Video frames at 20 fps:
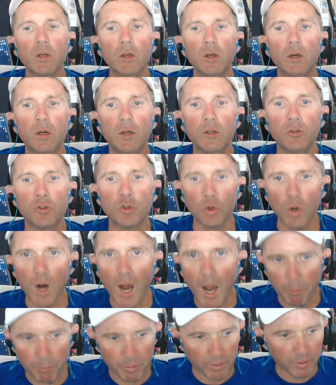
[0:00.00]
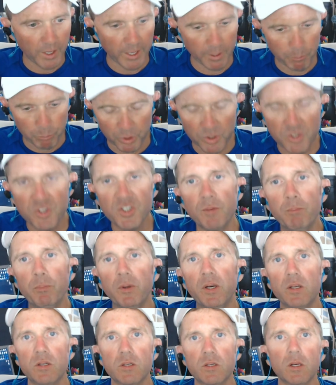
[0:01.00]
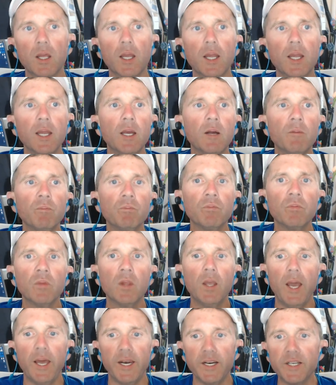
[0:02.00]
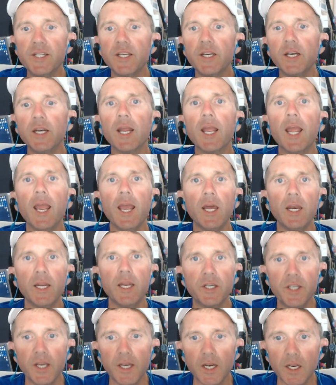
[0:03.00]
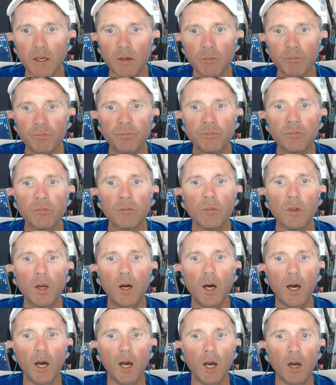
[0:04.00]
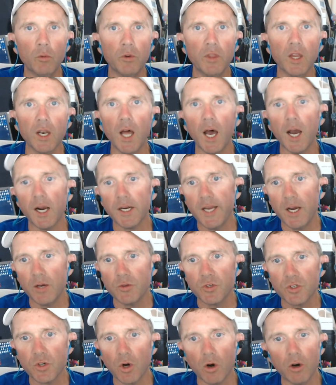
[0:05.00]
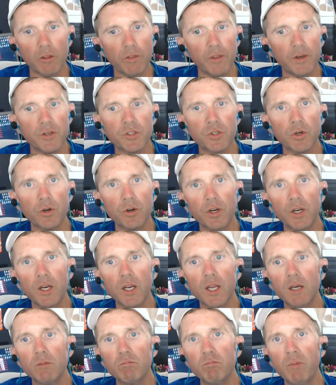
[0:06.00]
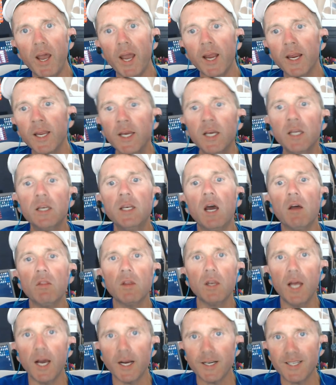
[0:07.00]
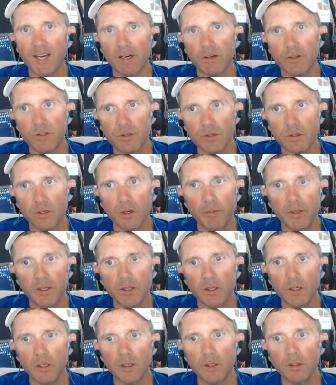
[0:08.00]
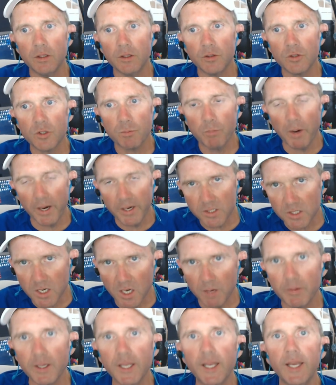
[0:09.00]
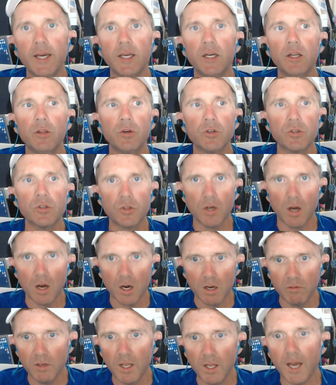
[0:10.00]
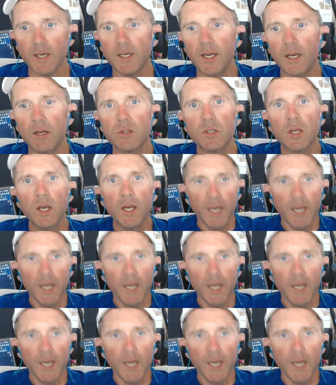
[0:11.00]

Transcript: drop like precipitously, and it did it again. It did it when the lockdown started, then started to come back. Now the lockdown is, I mean, the spikes come again, and there's talk of lockdowns, and